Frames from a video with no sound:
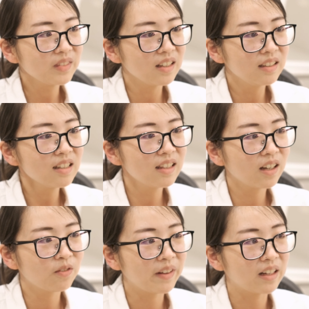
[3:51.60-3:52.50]
another thing
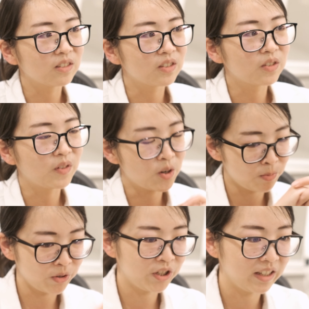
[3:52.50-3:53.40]
I found very
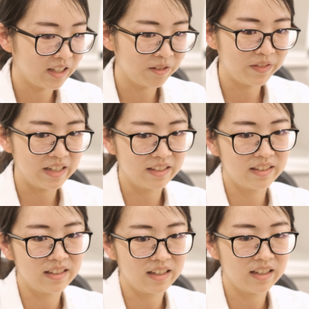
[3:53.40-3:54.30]
appreciative is
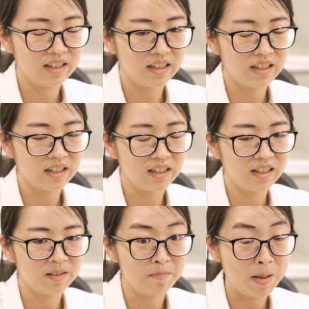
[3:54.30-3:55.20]

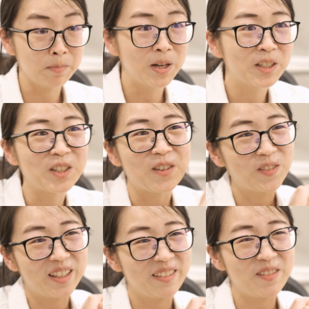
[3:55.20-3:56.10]
the membership
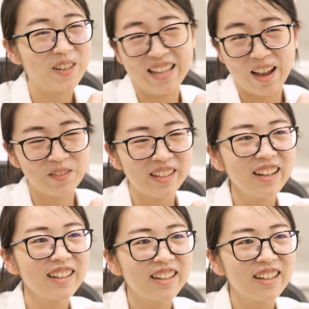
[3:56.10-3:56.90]
with APNA.